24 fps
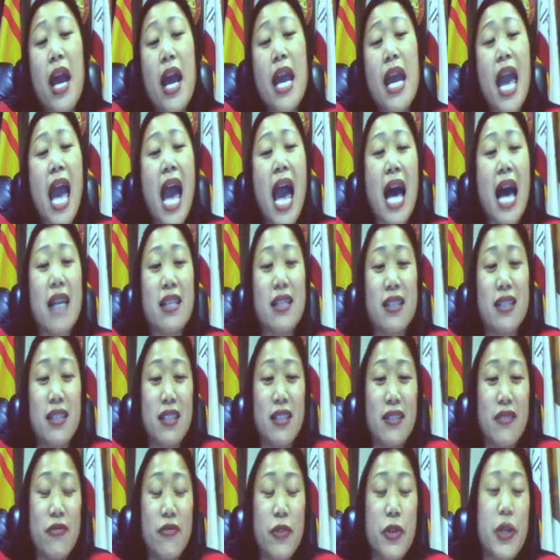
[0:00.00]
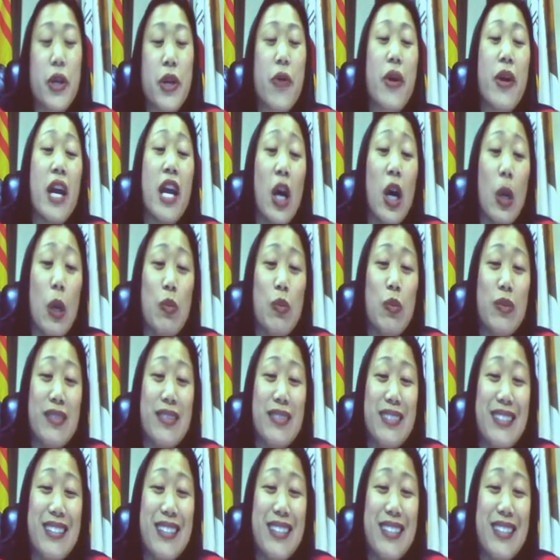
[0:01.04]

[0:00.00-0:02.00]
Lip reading: I ask your help.